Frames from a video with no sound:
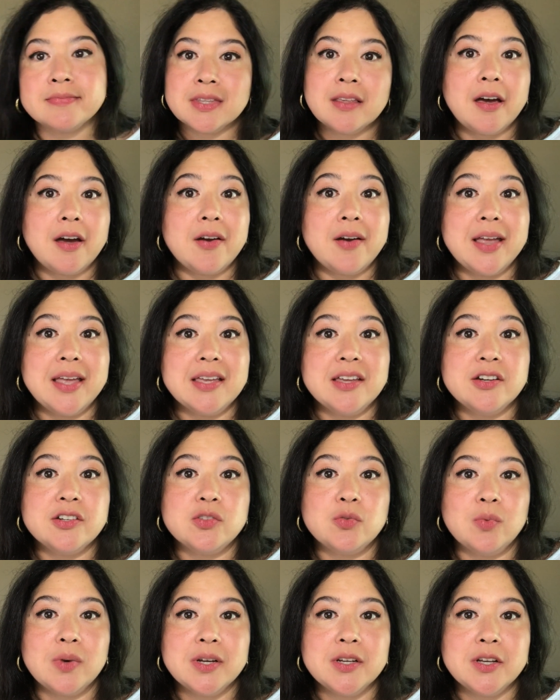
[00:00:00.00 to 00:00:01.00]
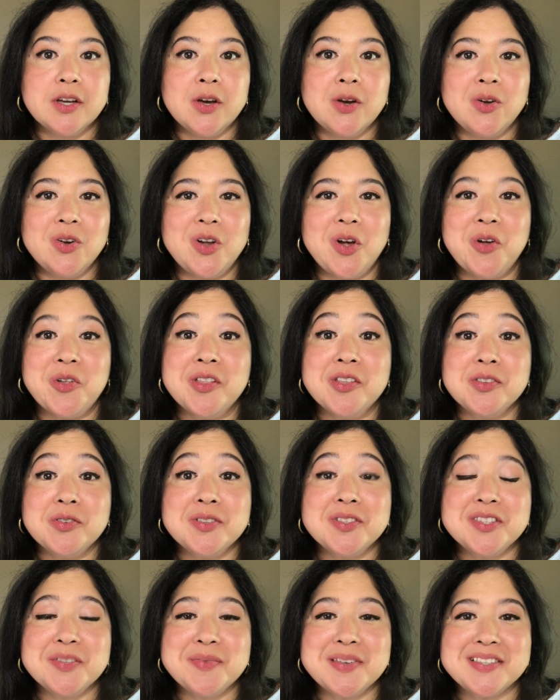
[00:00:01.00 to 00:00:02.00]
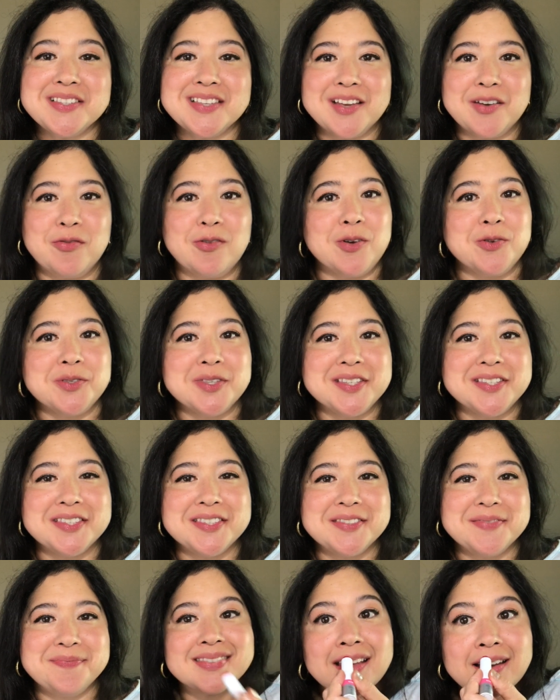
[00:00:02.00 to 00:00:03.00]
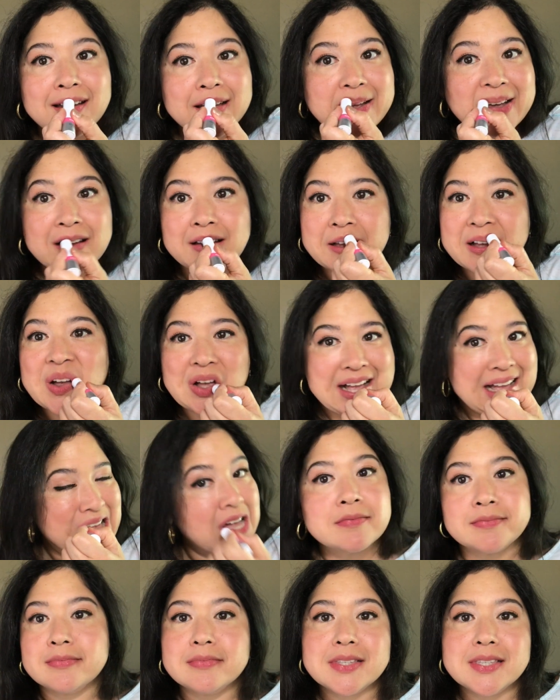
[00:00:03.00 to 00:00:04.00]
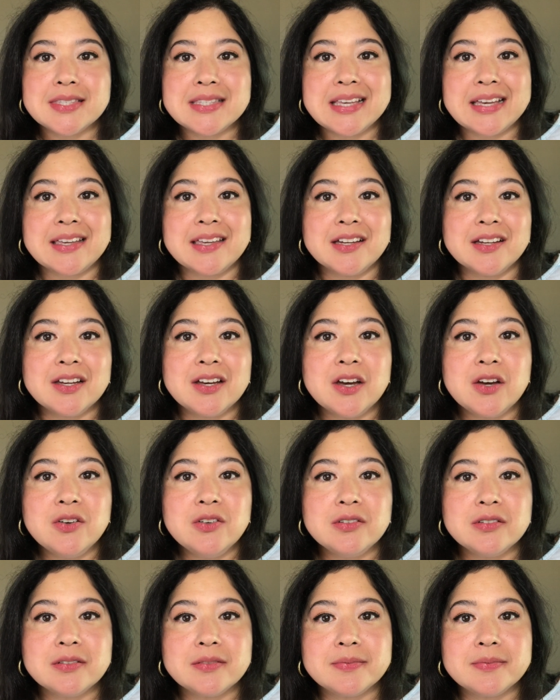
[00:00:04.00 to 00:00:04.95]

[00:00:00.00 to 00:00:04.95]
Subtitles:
Alright, here's one coat. Oh, this one smells like roses. Second coat.